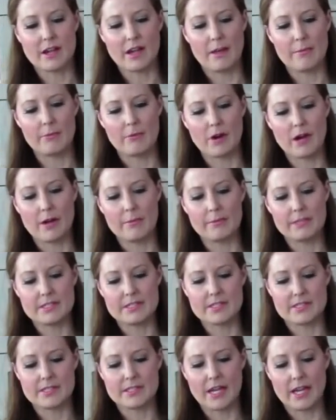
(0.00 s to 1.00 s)
I
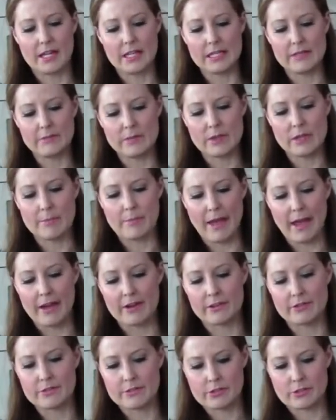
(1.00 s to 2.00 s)
promise that even the
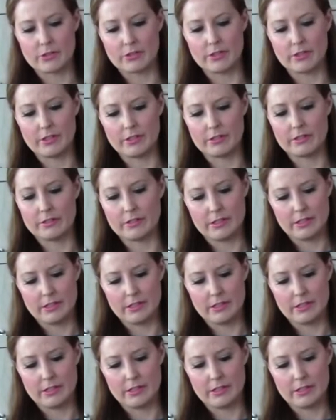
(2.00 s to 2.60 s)
batter is good.